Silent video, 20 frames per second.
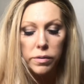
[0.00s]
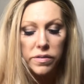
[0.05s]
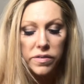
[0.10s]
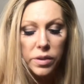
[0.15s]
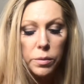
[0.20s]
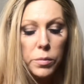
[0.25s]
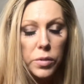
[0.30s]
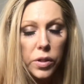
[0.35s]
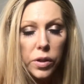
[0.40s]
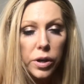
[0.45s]

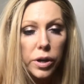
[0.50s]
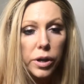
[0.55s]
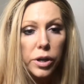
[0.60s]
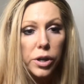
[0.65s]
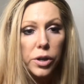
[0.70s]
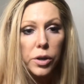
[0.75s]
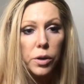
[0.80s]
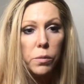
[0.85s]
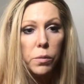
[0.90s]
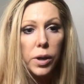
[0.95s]
similar,
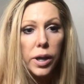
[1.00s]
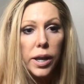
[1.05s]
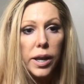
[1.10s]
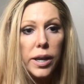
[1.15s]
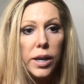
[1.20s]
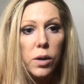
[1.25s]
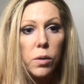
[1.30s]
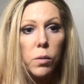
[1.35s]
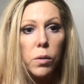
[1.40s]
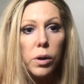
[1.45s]
you don't want
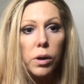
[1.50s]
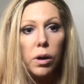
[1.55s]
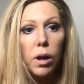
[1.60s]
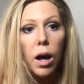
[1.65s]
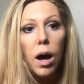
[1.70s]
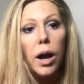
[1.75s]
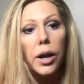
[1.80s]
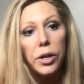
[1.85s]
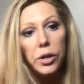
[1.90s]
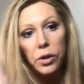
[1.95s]
any
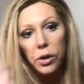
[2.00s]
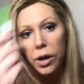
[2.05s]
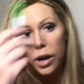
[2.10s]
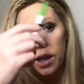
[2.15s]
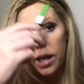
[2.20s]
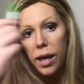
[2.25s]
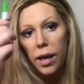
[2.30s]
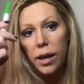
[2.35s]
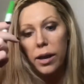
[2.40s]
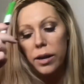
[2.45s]
oil on your
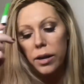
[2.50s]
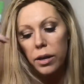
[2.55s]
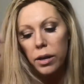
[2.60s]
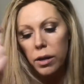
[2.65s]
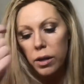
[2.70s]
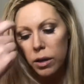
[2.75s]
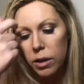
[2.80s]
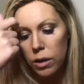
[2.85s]
head,